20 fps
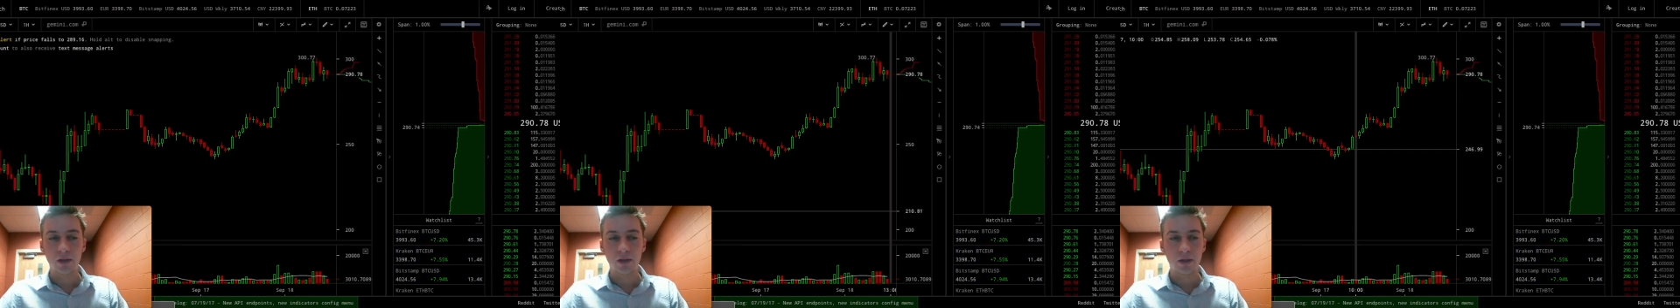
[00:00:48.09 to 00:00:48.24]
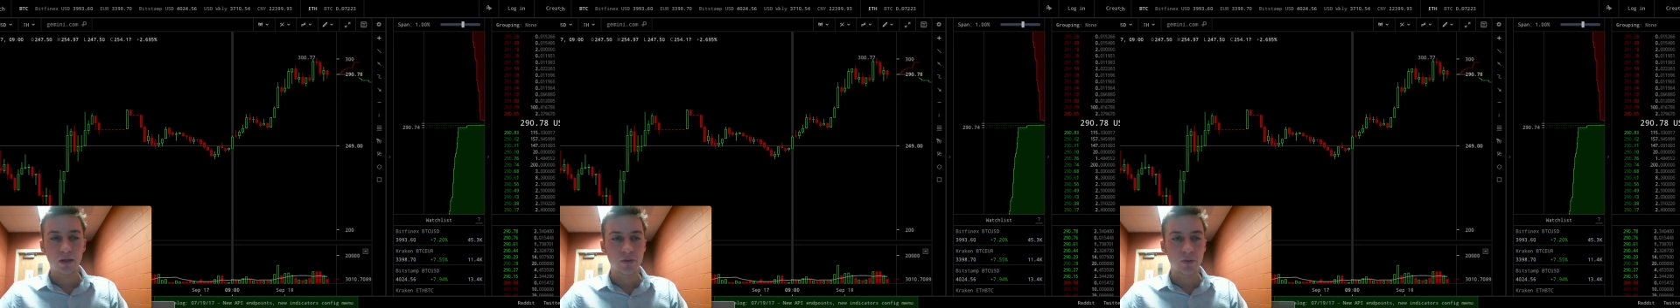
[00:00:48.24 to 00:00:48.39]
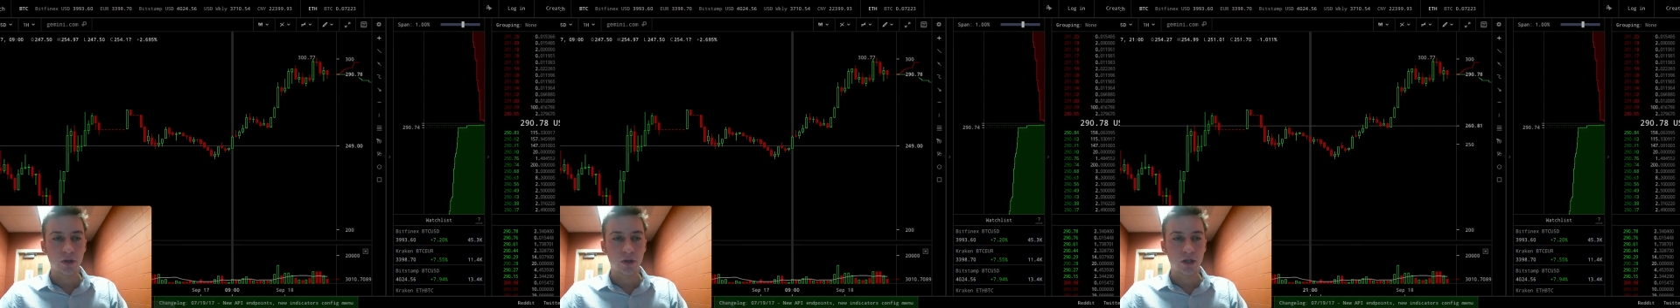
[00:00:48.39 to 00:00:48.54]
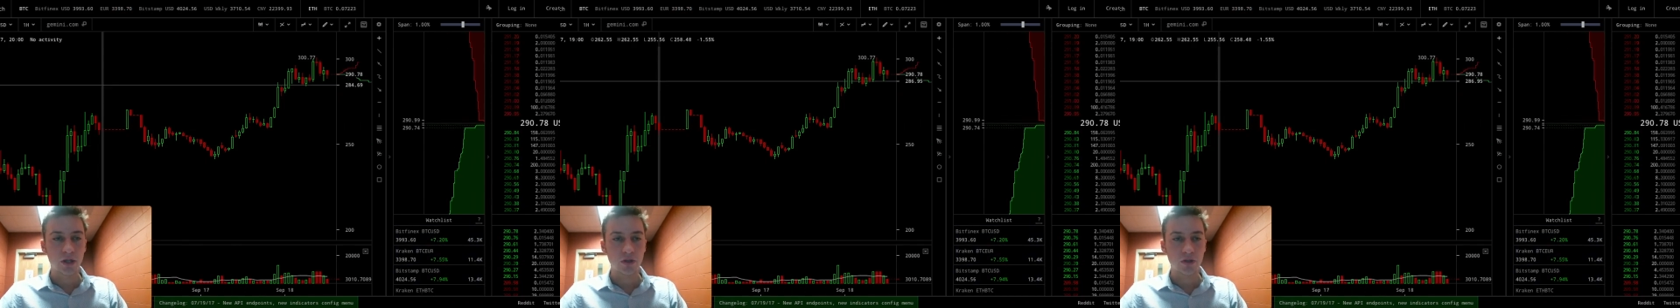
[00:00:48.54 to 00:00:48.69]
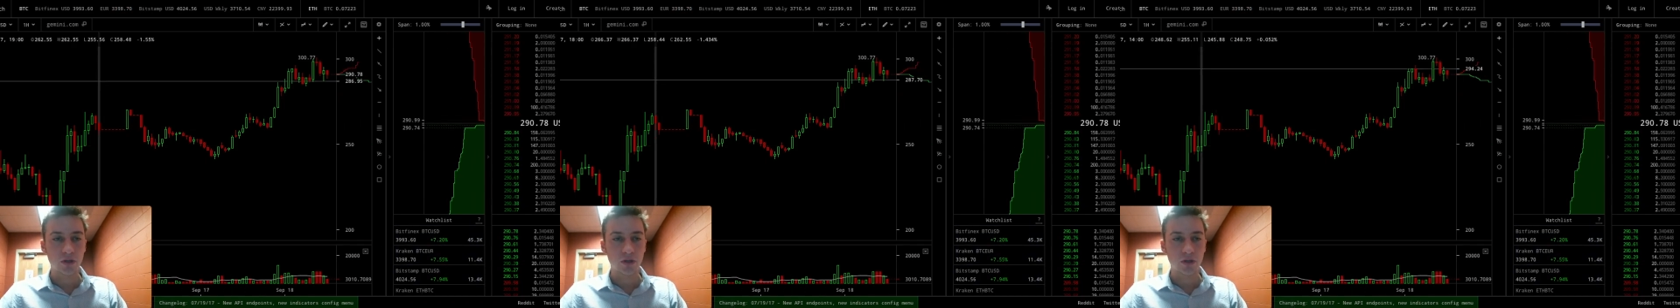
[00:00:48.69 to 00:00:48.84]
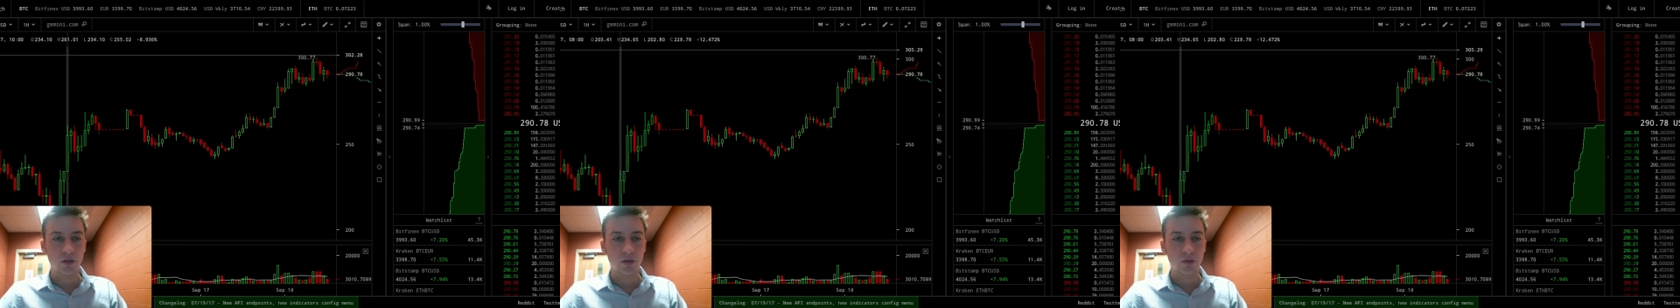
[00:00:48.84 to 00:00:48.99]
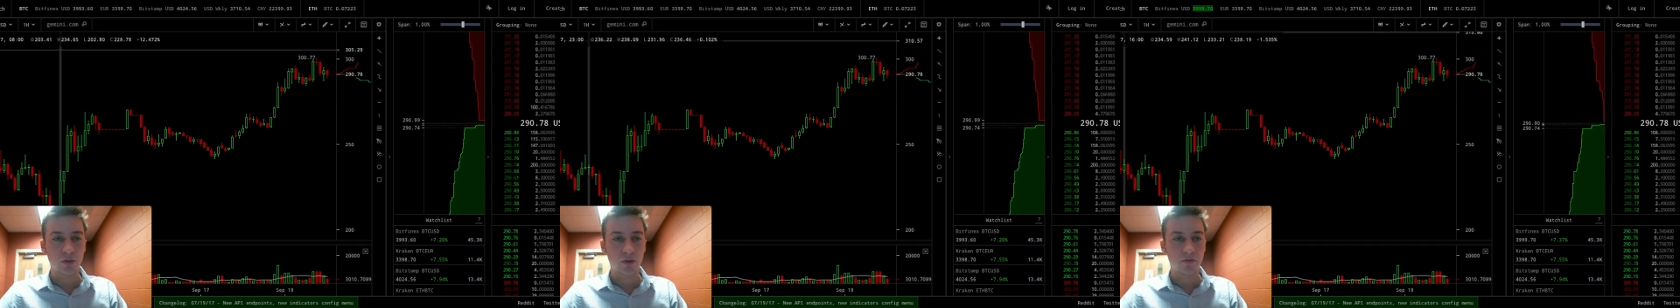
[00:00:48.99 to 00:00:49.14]
usually
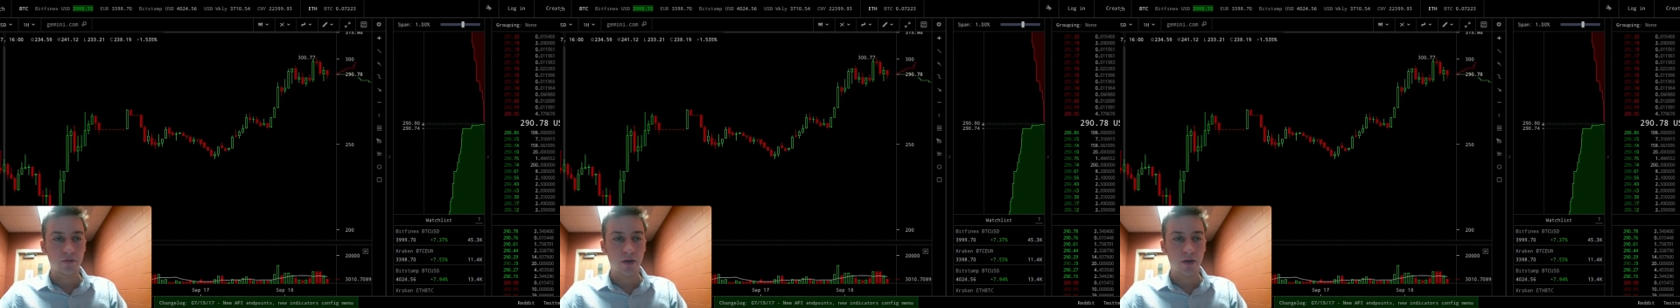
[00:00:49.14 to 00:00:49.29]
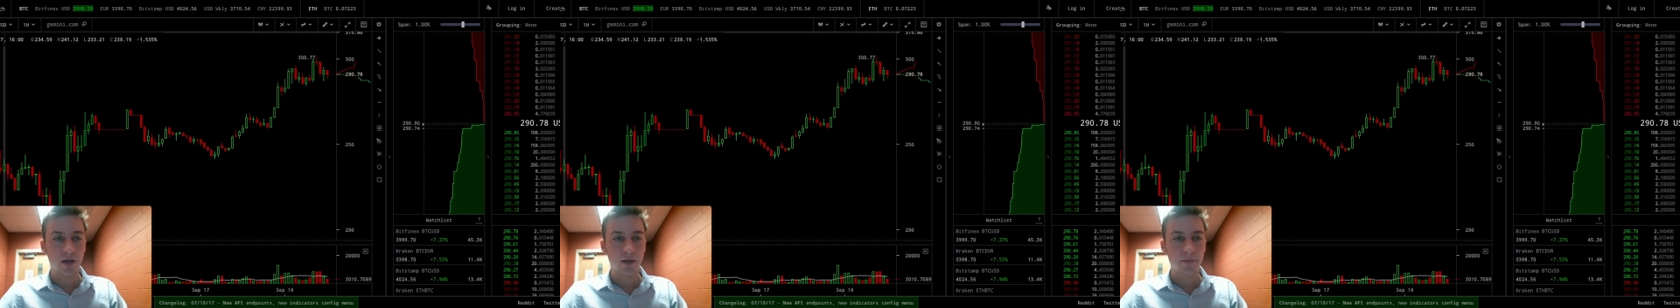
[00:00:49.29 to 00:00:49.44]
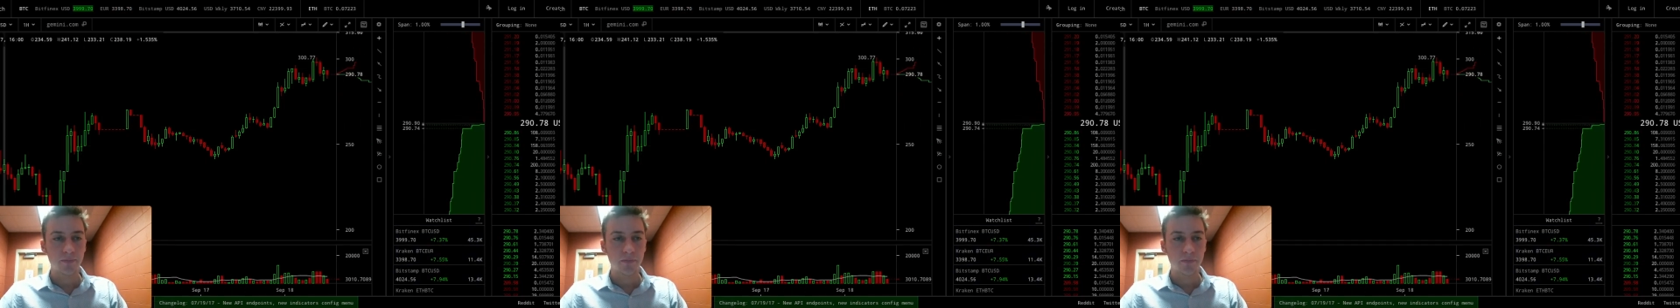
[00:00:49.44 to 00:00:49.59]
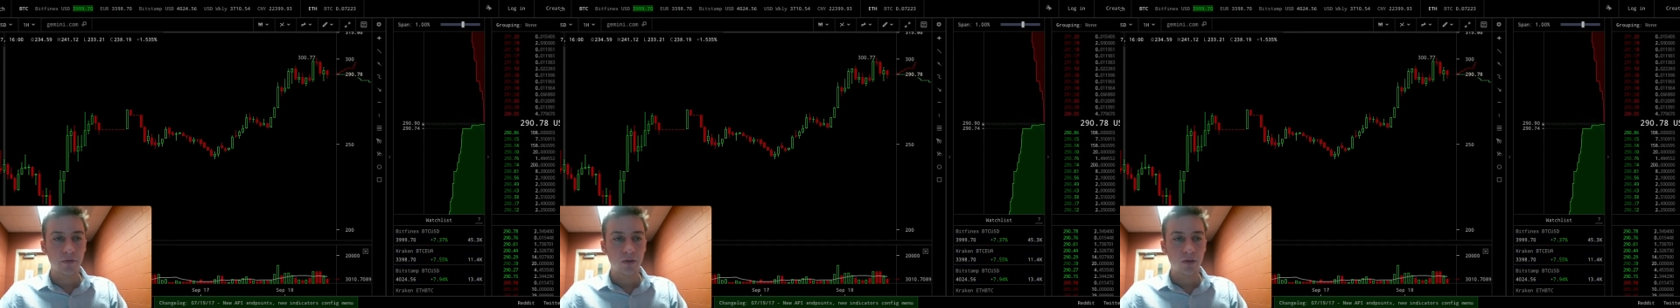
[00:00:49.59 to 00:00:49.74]
do after that.